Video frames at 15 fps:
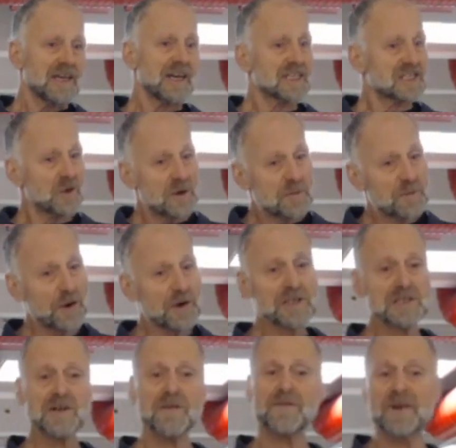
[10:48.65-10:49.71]
Yeah, so in
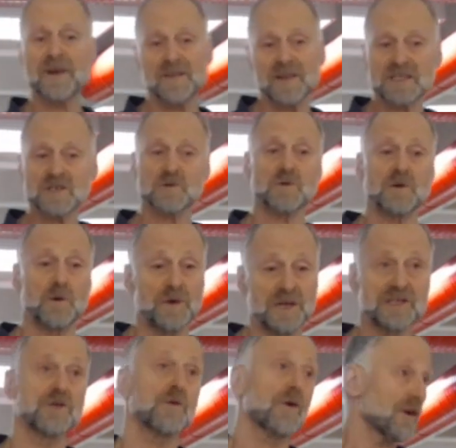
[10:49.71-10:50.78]
personal fitness, we
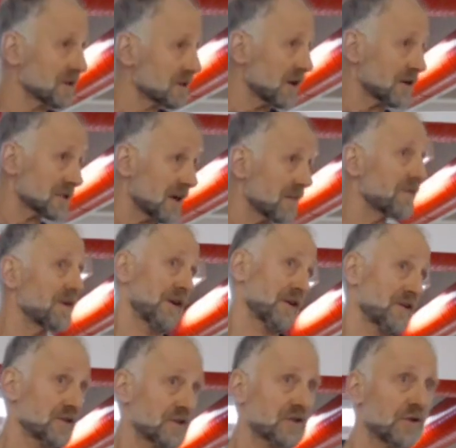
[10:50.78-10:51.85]
do our stuff here
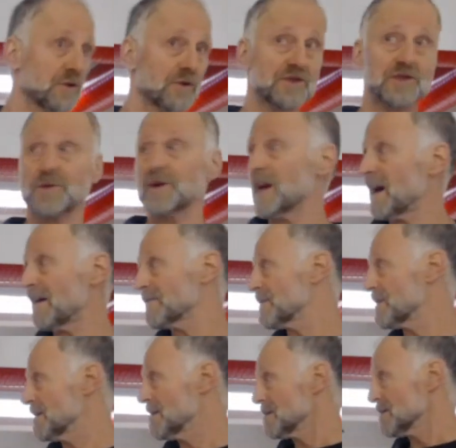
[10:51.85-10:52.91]
at the school. So we have
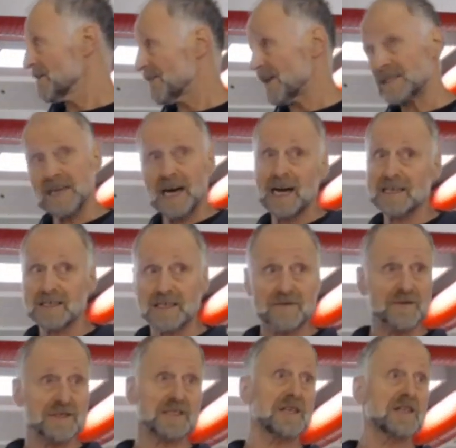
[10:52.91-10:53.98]
the fantastic
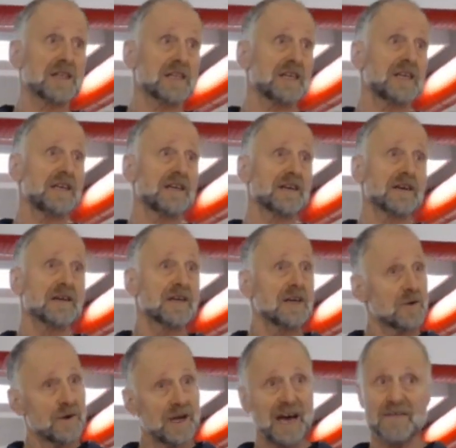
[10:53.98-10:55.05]
facility
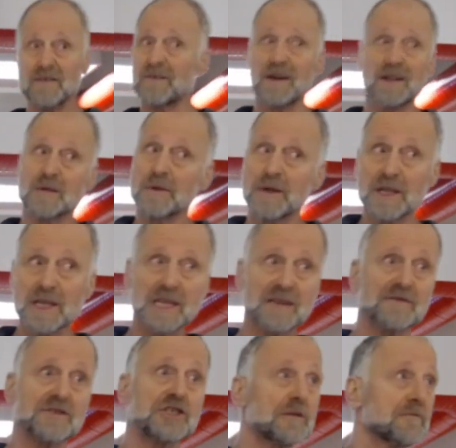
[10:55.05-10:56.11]
here. We have availability
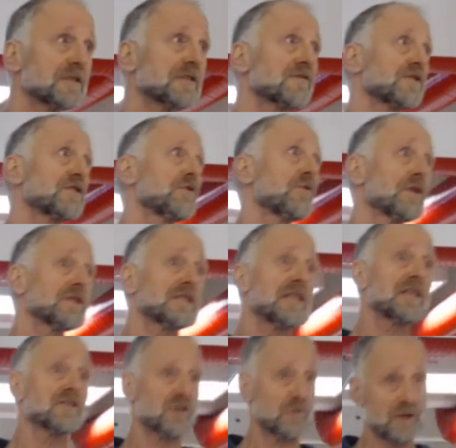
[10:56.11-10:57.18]
of gyms to us.
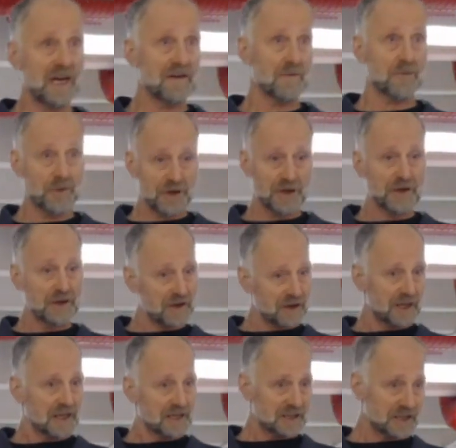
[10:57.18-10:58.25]
So we have a pretty
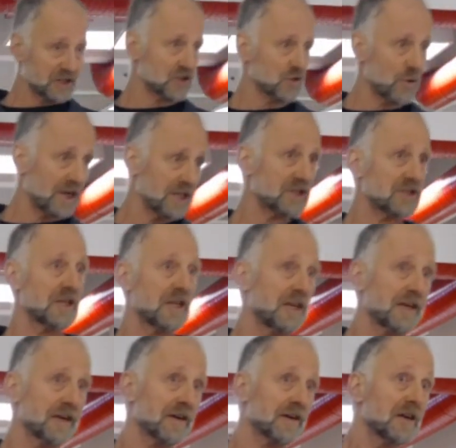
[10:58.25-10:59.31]
good situation
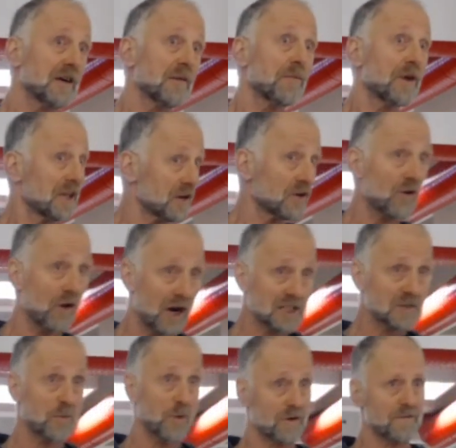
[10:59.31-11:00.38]
here. But in
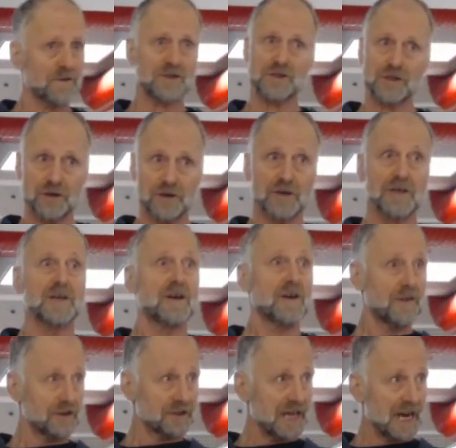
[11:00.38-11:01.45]
CrossSport, for sure,
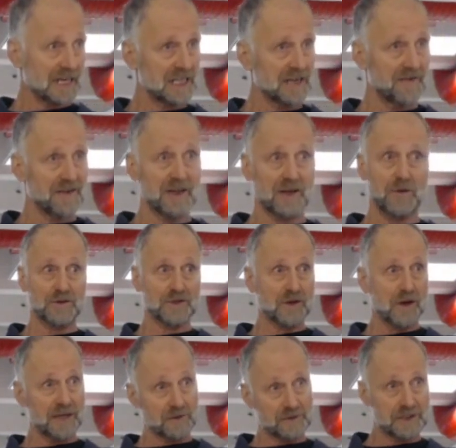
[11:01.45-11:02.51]
there's activity goes
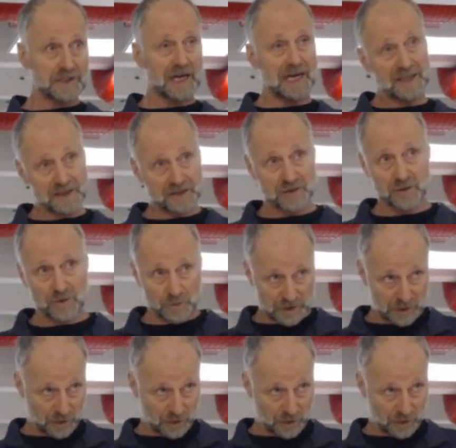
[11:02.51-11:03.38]
on outside the school.